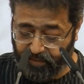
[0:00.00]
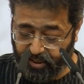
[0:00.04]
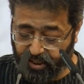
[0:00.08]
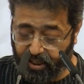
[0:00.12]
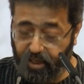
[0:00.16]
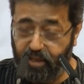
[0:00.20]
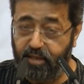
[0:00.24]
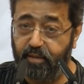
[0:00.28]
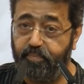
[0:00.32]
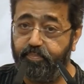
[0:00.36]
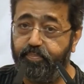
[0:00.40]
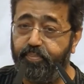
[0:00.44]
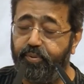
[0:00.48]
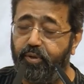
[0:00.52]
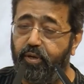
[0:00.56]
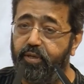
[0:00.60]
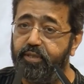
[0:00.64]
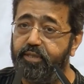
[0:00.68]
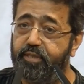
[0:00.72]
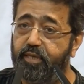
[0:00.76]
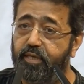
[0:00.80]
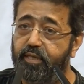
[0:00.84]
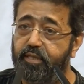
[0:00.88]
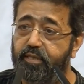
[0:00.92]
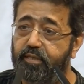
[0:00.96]
Can a
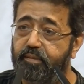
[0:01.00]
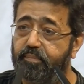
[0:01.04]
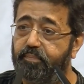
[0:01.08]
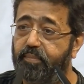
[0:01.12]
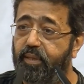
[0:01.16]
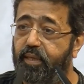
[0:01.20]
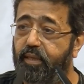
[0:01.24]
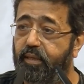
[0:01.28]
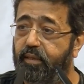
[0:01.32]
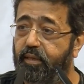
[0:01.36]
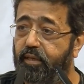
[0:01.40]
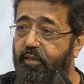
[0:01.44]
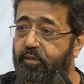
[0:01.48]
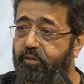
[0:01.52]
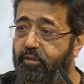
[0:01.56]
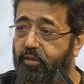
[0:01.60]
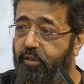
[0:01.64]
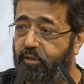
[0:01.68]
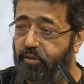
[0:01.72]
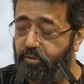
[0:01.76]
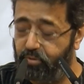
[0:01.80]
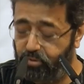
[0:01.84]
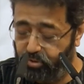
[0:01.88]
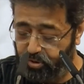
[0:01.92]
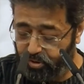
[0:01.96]
process be an
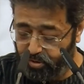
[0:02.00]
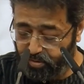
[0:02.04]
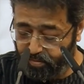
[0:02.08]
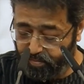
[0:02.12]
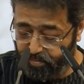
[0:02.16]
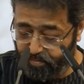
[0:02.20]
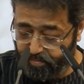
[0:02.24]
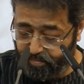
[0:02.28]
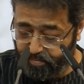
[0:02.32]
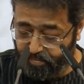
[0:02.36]
institution?